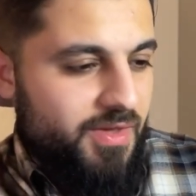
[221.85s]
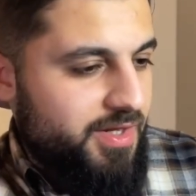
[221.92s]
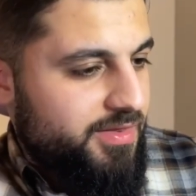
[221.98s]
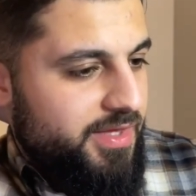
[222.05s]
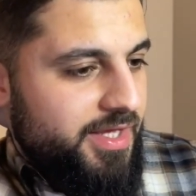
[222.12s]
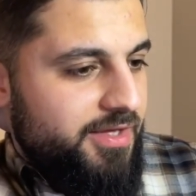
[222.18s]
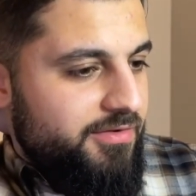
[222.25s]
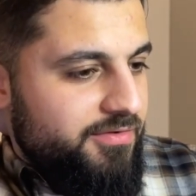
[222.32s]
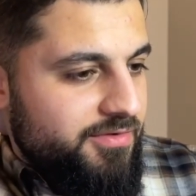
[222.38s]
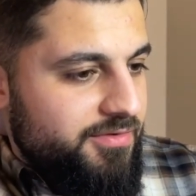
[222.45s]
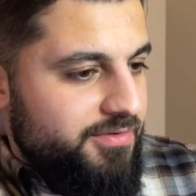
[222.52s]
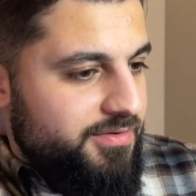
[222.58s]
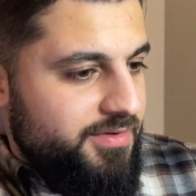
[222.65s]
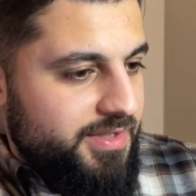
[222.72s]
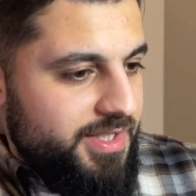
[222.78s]
they
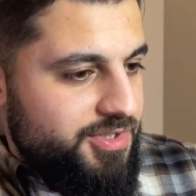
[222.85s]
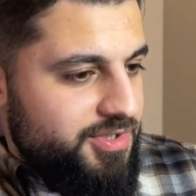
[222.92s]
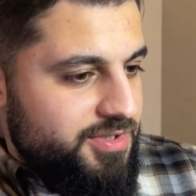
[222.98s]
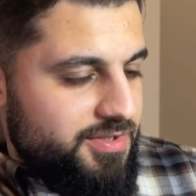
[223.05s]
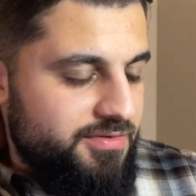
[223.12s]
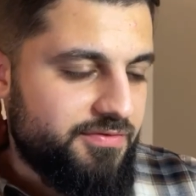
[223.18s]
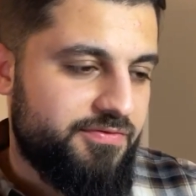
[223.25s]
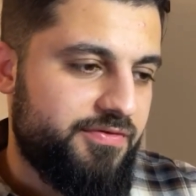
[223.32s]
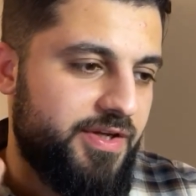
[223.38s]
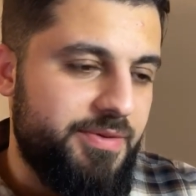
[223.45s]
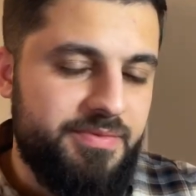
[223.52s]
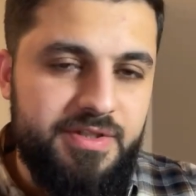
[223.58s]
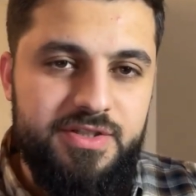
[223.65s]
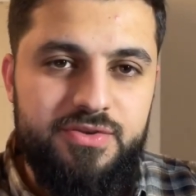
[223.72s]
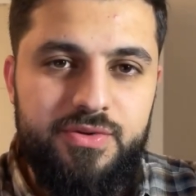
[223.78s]
just
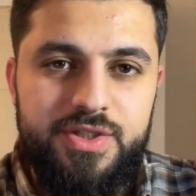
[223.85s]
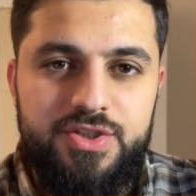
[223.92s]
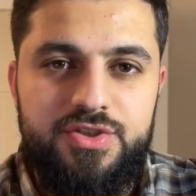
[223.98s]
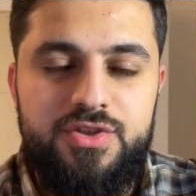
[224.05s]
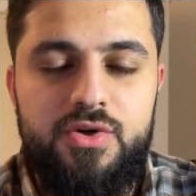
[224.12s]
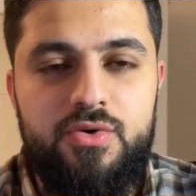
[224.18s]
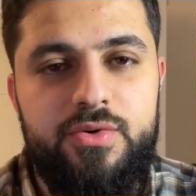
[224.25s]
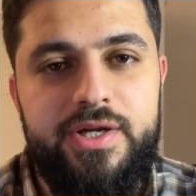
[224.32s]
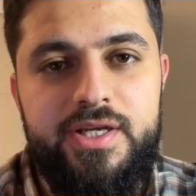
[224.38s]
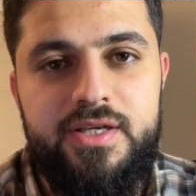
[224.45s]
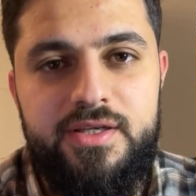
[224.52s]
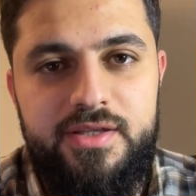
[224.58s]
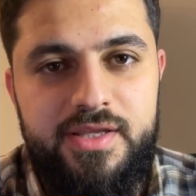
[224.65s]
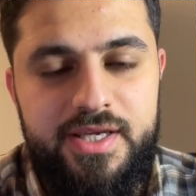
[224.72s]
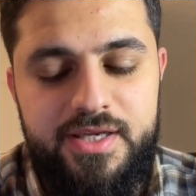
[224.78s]
flip the switch so
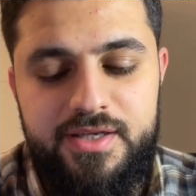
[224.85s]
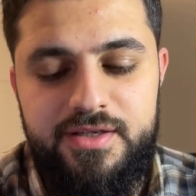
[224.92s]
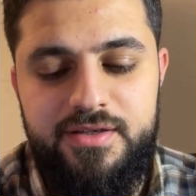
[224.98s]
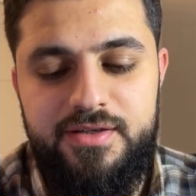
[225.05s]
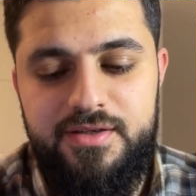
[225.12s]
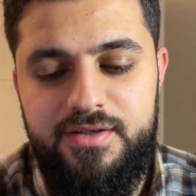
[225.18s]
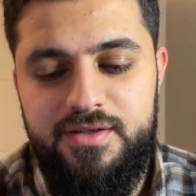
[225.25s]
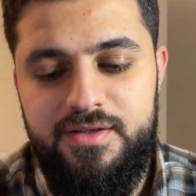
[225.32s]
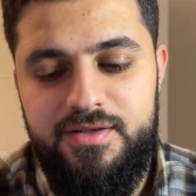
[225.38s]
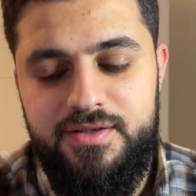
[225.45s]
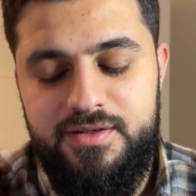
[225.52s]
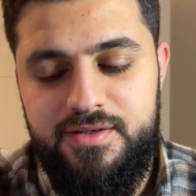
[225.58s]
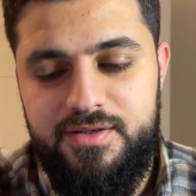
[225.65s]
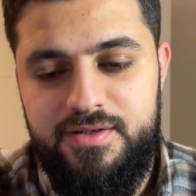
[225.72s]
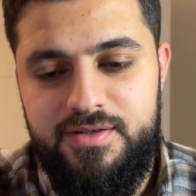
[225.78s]
quickly. They can
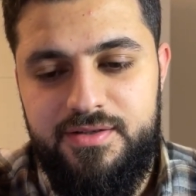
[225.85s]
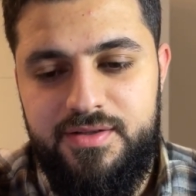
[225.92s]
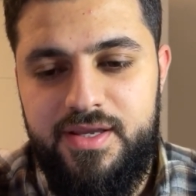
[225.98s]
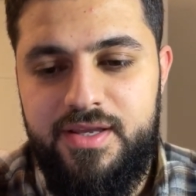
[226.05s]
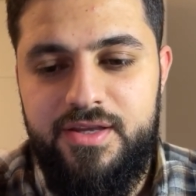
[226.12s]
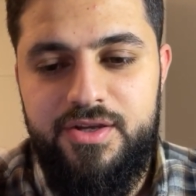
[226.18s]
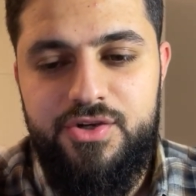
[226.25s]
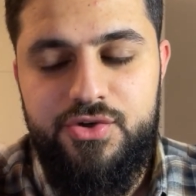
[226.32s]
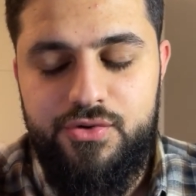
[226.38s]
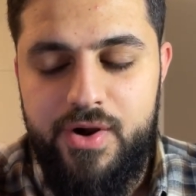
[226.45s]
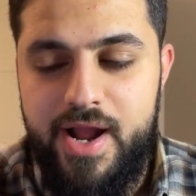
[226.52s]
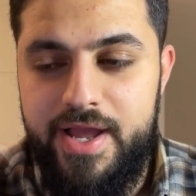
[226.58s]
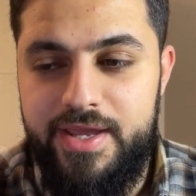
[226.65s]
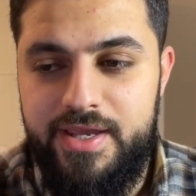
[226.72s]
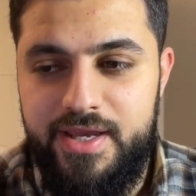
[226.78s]

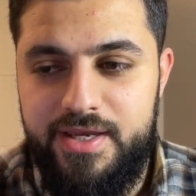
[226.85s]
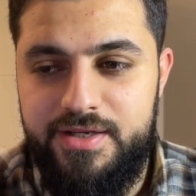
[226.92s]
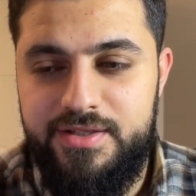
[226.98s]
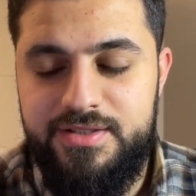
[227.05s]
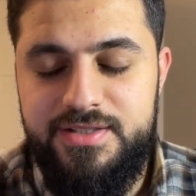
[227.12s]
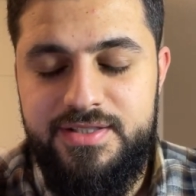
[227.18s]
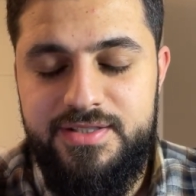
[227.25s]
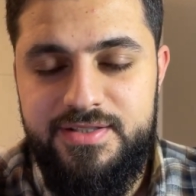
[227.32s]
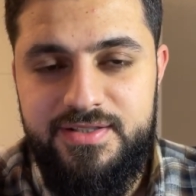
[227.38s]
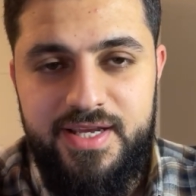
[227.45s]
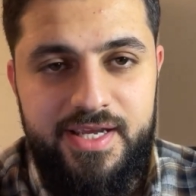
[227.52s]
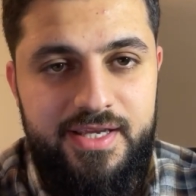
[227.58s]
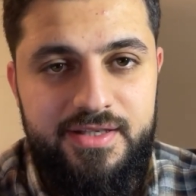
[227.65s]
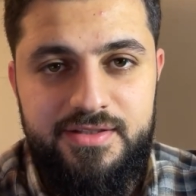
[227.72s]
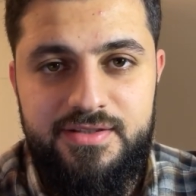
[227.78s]
cry, and in
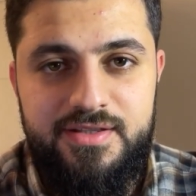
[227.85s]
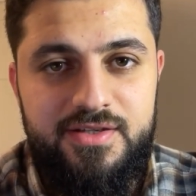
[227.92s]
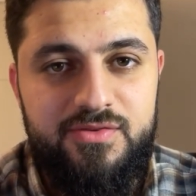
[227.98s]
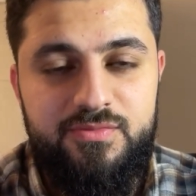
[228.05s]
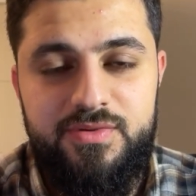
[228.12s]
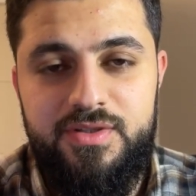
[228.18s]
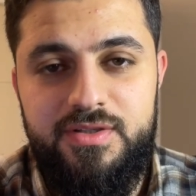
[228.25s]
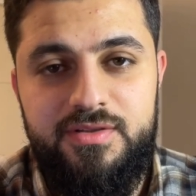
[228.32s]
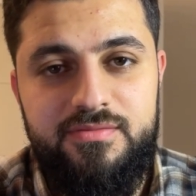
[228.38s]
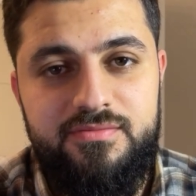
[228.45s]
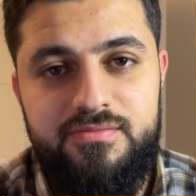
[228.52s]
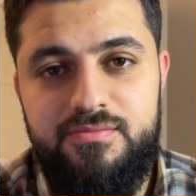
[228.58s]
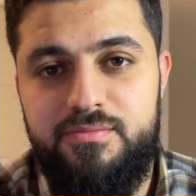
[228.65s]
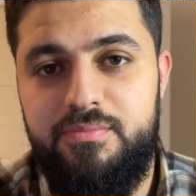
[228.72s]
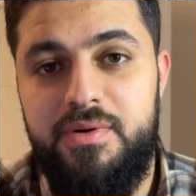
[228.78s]
seconds they'll be
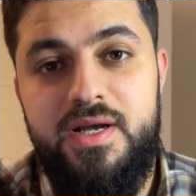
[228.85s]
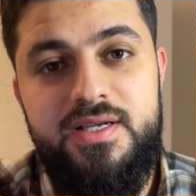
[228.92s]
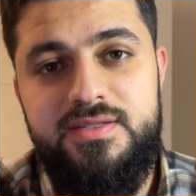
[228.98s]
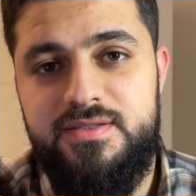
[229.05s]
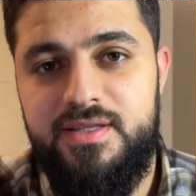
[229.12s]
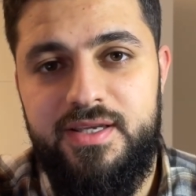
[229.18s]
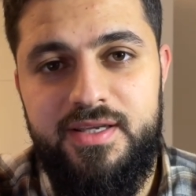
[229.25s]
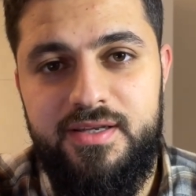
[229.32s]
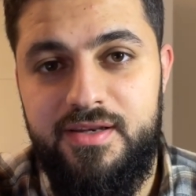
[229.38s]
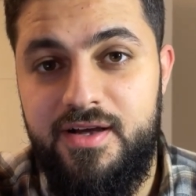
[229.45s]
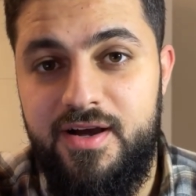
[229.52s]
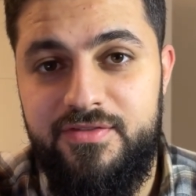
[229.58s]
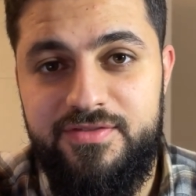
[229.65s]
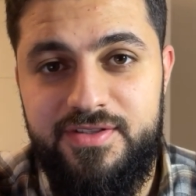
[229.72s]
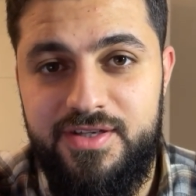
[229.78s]
bursting in
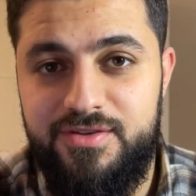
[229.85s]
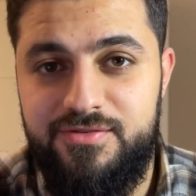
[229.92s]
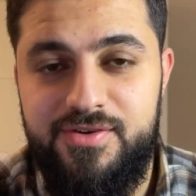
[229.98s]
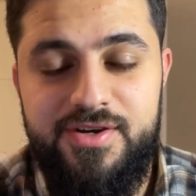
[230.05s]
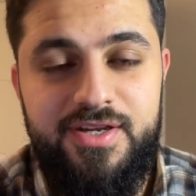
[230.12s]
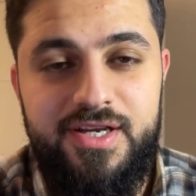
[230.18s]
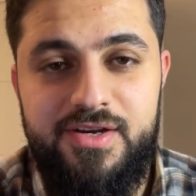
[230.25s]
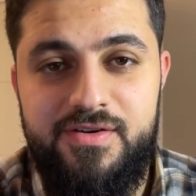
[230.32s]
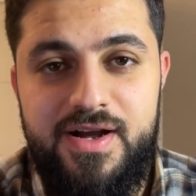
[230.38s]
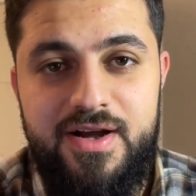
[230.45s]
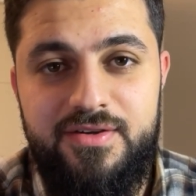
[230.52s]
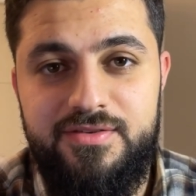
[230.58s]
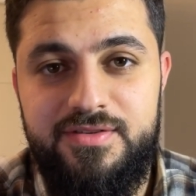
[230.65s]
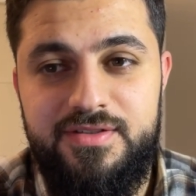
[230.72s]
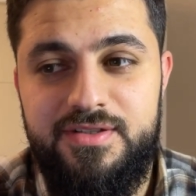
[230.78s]
laughter and running
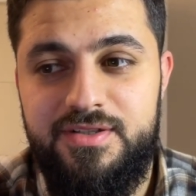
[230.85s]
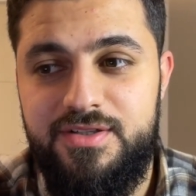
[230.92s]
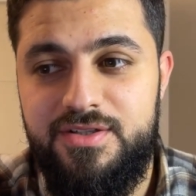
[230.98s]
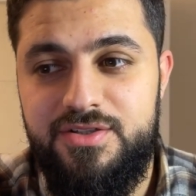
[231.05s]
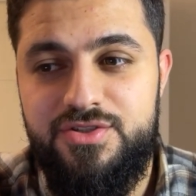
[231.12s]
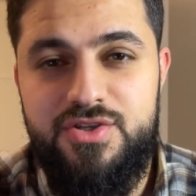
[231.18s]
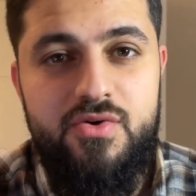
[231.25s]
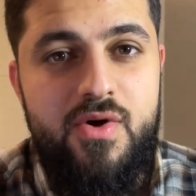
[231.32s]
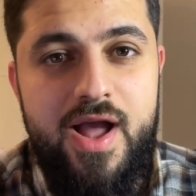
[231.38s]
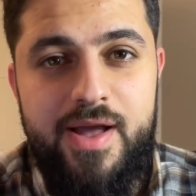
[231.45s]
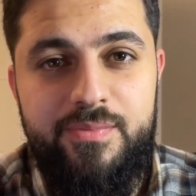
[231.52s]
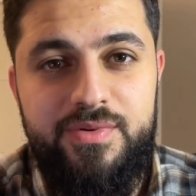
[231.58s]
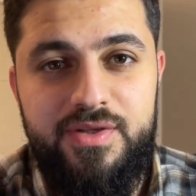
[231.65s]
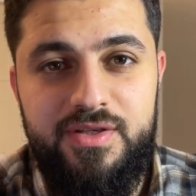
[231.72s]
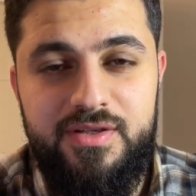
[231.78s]
around so
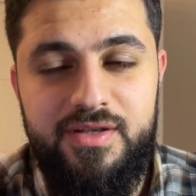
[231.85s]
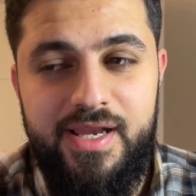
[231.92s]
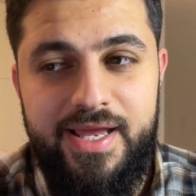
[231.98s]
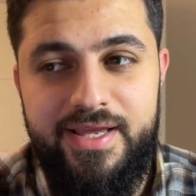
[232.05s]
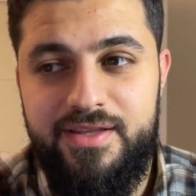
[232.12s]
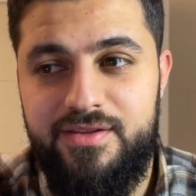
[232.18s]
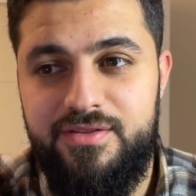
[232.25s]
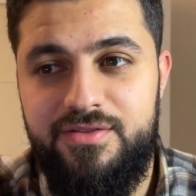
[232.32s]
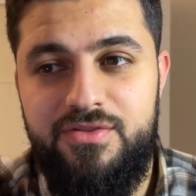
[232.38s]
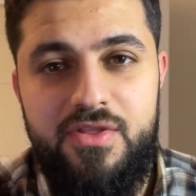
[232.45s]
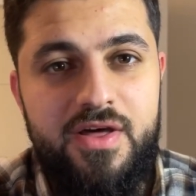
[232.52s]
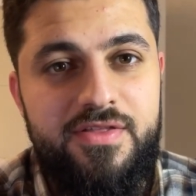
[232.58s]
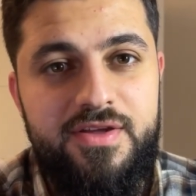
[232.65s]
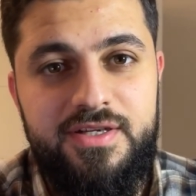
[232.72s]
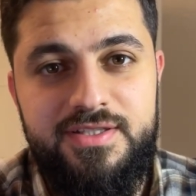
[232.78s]
happy, like
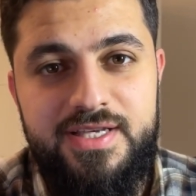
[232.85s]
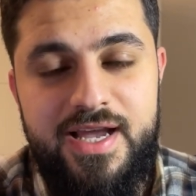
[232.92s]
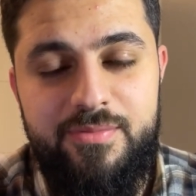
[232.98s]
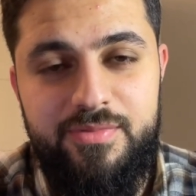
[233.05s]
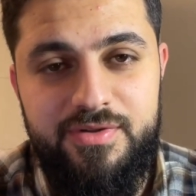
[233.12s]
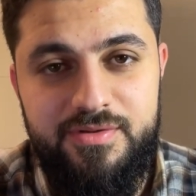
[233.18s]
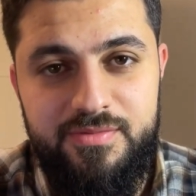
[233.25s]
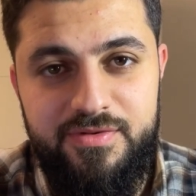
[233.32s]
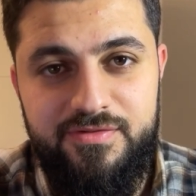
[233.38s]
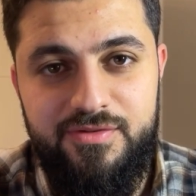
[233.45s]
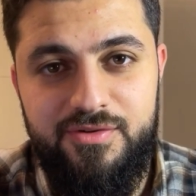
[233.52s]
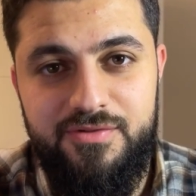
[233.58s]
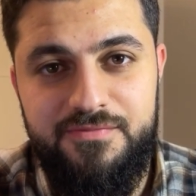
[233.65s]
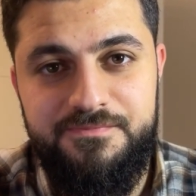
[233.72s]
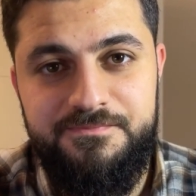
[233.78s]
nothing's happened before.